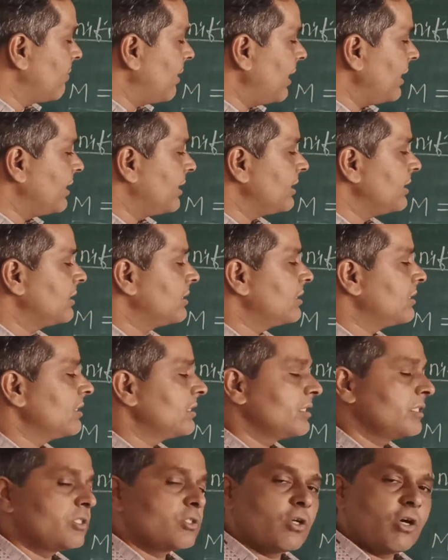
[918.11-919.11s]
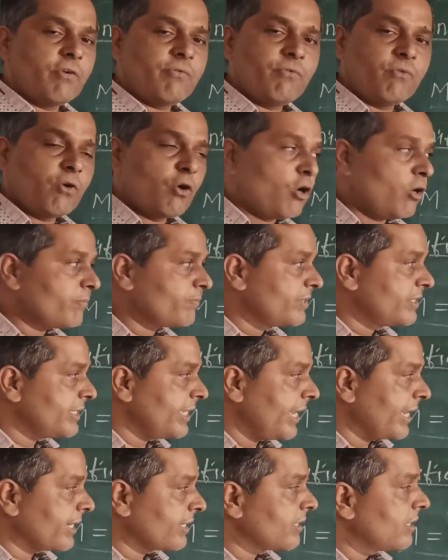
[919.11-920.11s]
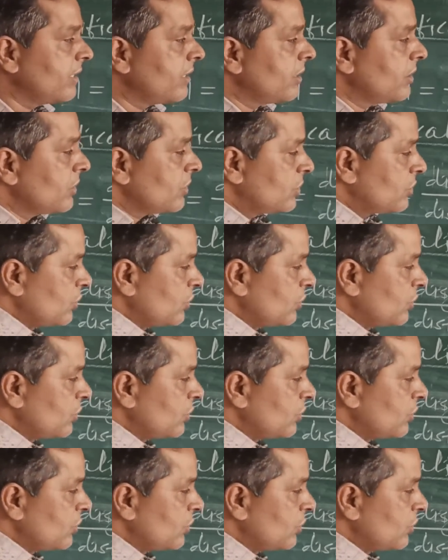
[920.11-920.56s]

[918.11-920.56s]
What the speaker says: by distance of object.